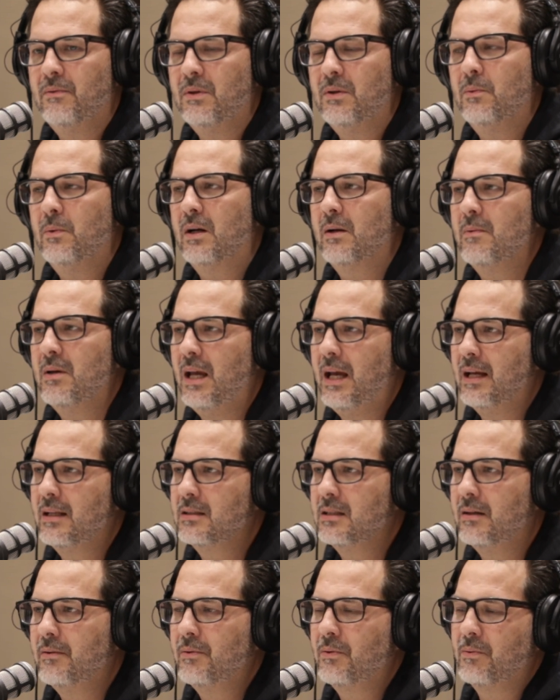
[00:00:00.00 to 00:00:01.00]
If you want to be
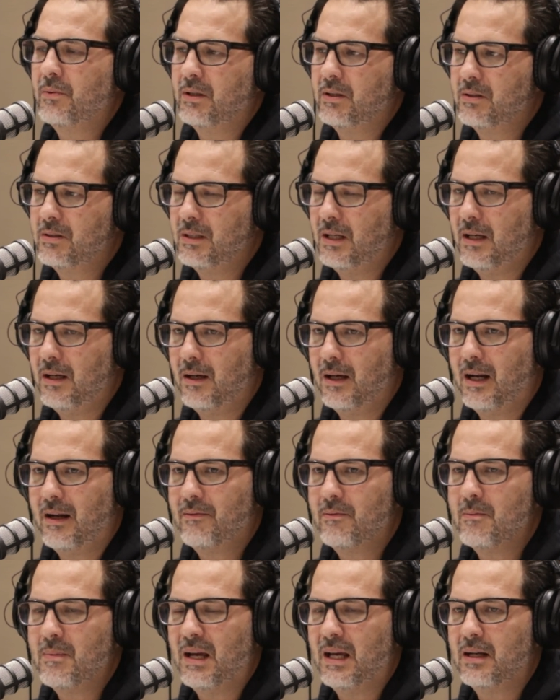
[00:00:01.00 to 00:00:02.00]
hands-off with real estate, you got to
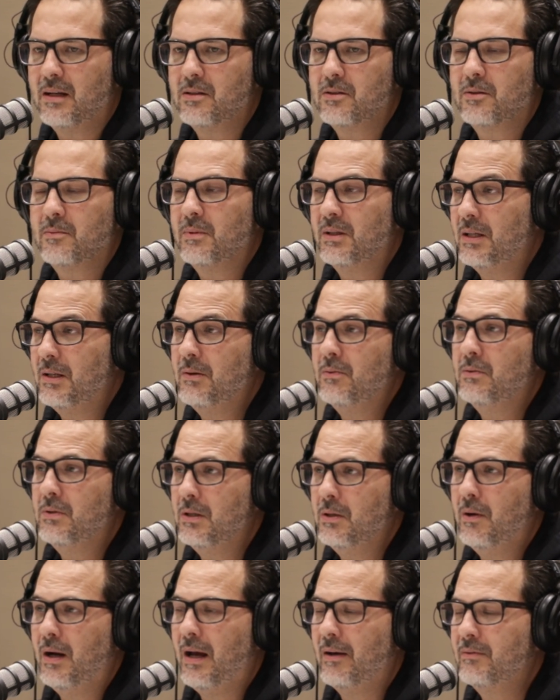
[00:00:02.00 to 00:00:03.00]
have a manager, but you
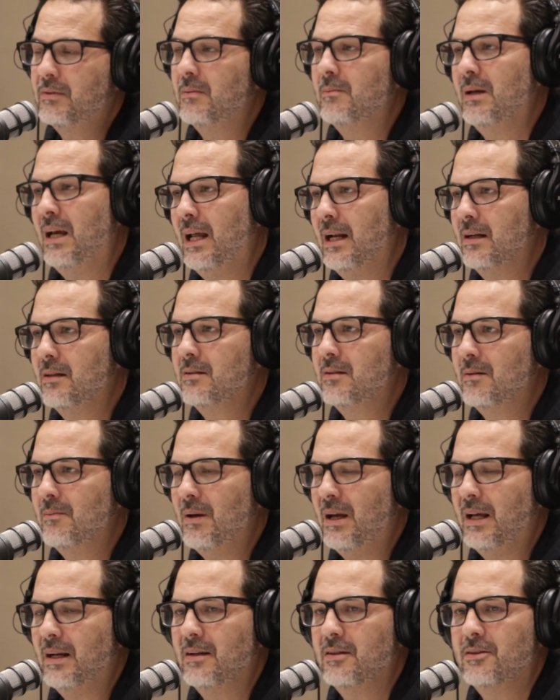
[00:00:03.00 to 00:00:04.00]
do have to manage the
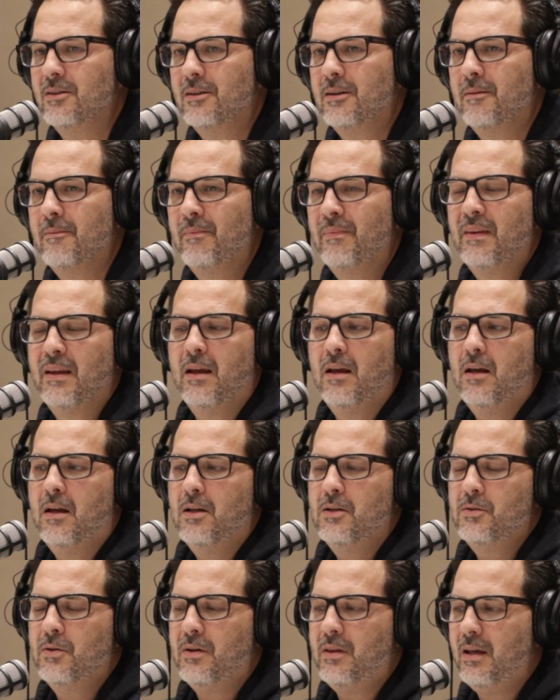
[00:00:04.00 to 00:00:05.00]
manager.
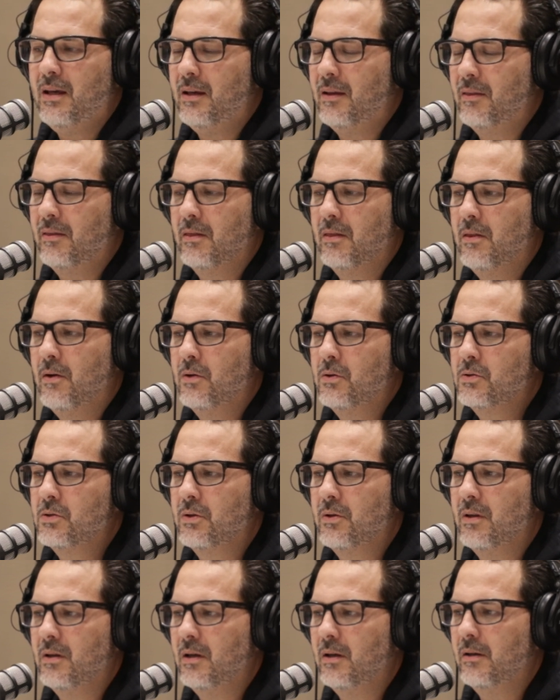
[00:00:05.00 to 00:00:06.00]
So I think those
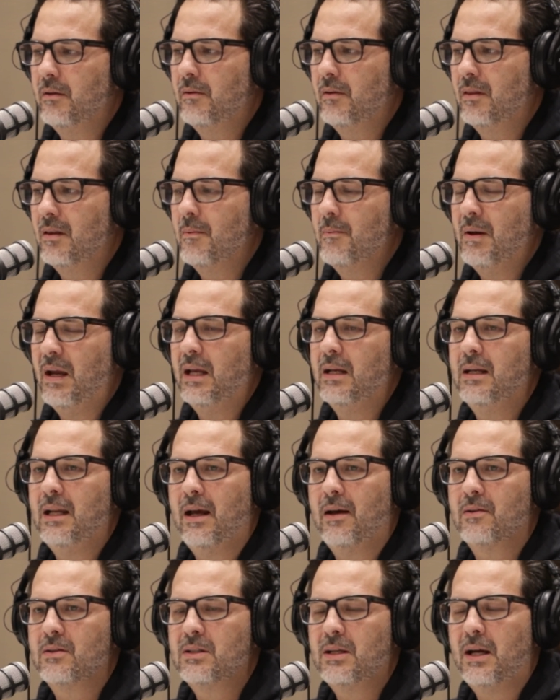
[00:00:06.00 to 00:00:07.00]
are the main
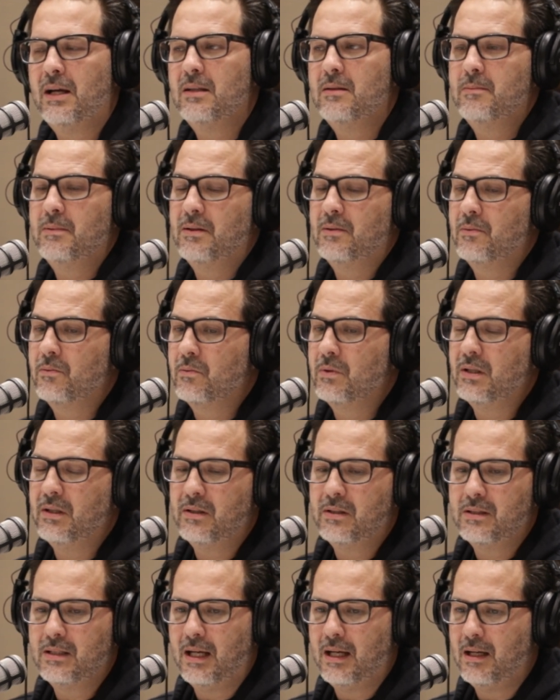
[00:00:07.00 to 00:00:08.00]
downsides. But
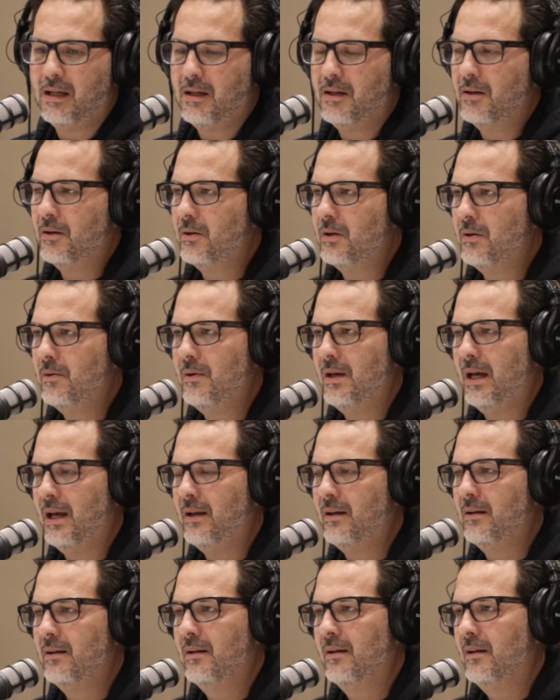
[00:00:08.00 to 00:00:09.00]
real estate, you
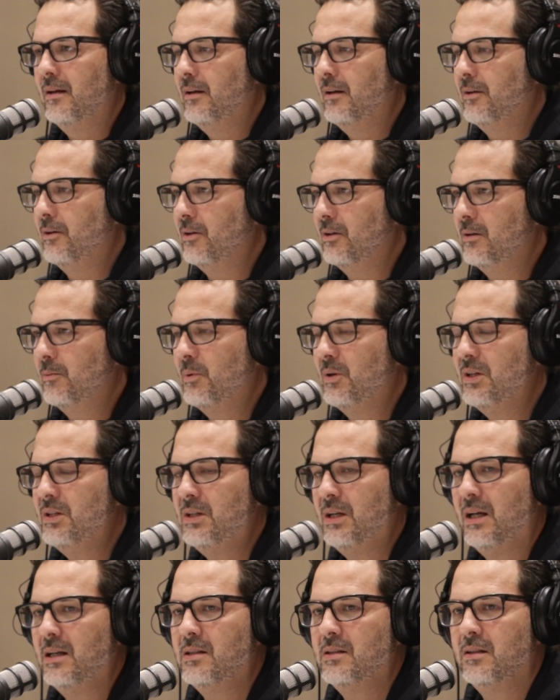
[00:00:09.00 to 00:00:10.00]
get good
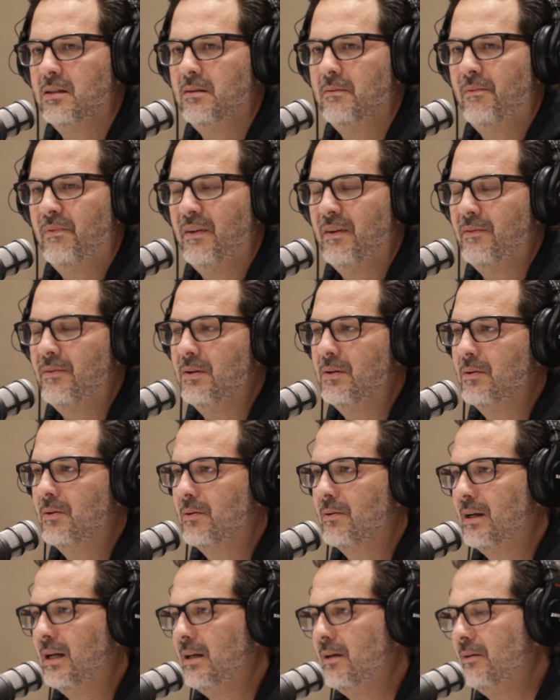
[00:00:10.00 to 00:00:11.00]
depreciation. If you do it
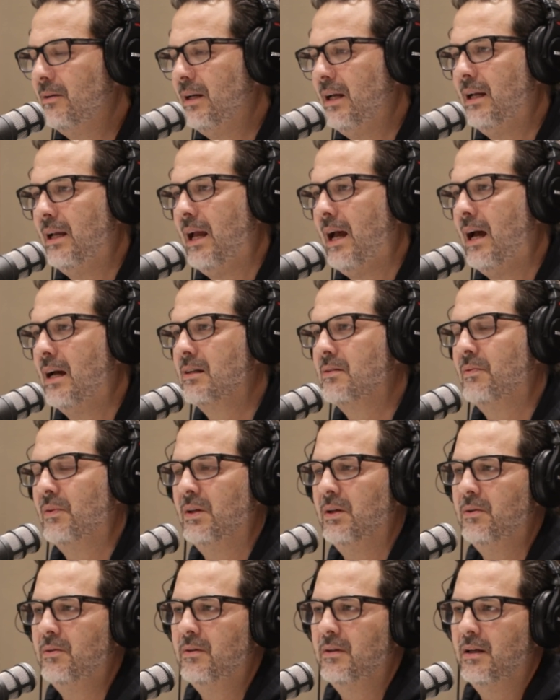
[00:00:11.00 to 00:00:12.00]
right, you'll get cash
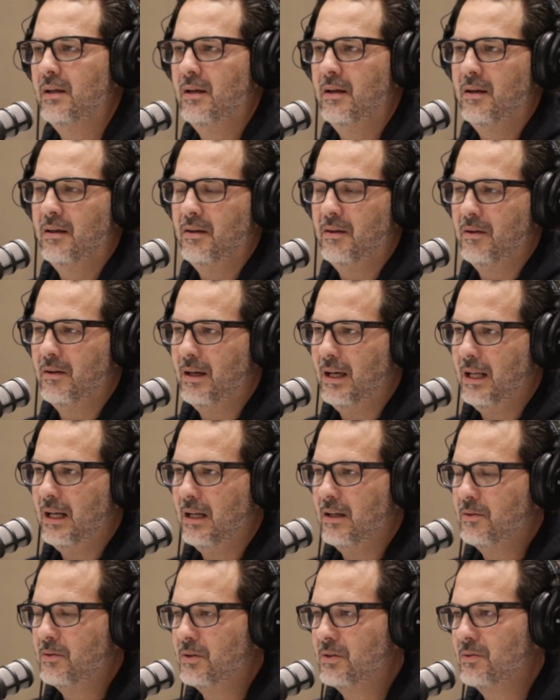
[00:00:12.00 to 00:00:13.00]
flow. You get
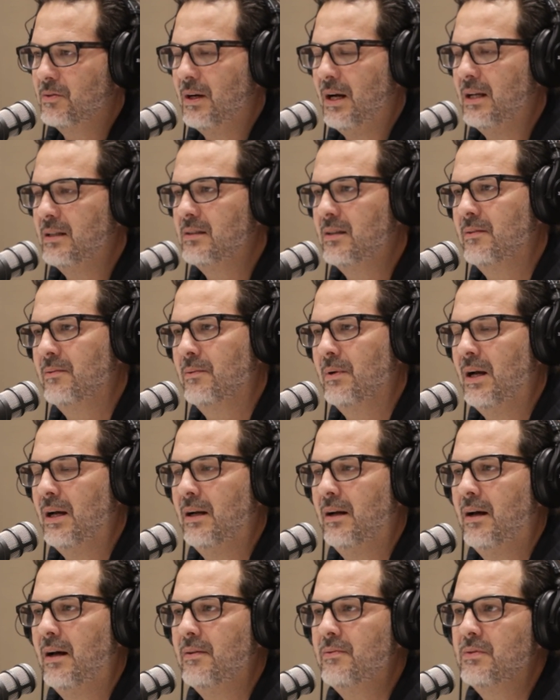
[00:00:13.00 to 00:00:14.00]
interest
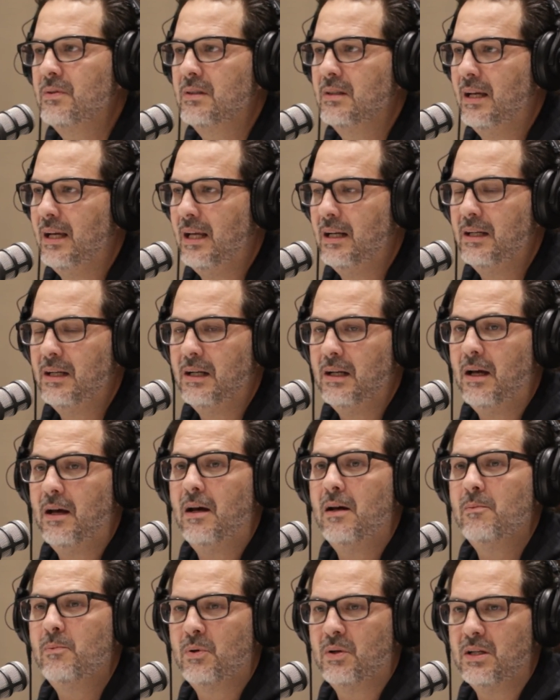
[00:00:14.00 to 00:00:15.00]
write-offs, and it
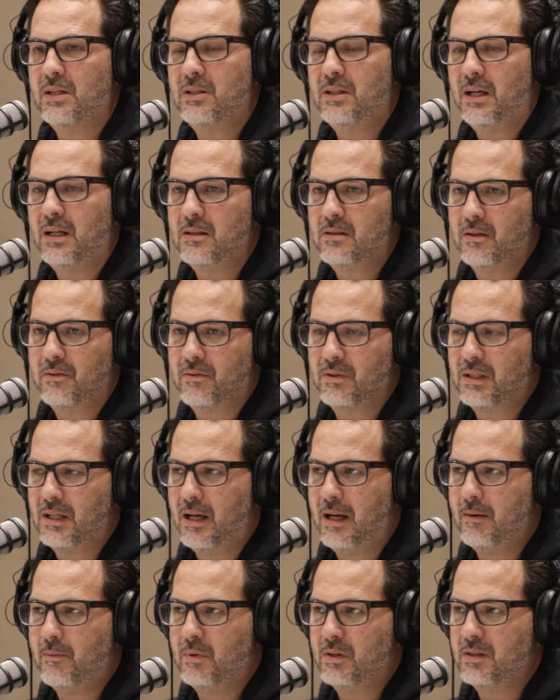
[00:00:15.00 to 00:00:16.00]
appreciates over
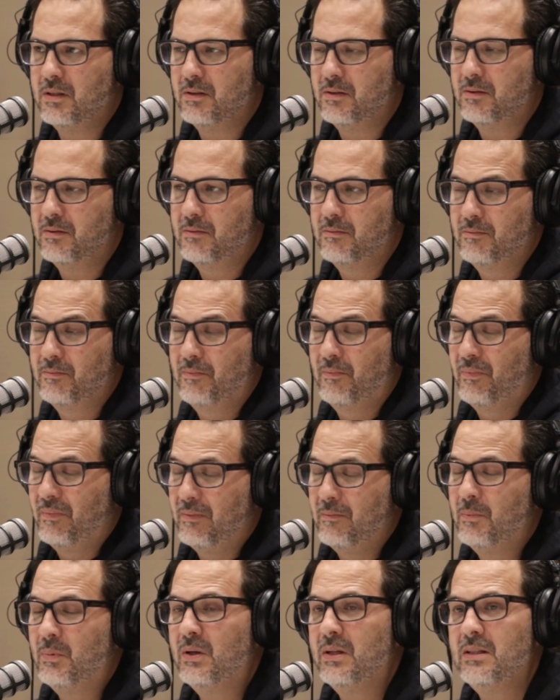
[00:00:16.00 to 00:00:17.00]
time, which is
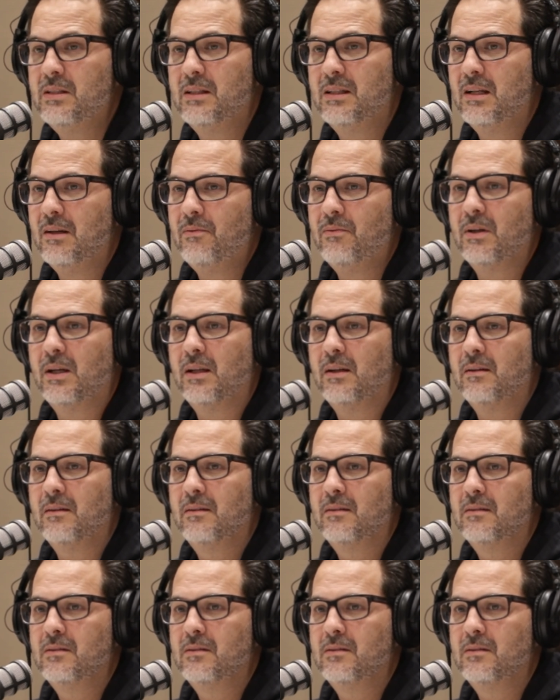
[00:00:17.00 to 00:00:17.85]
pretty significant.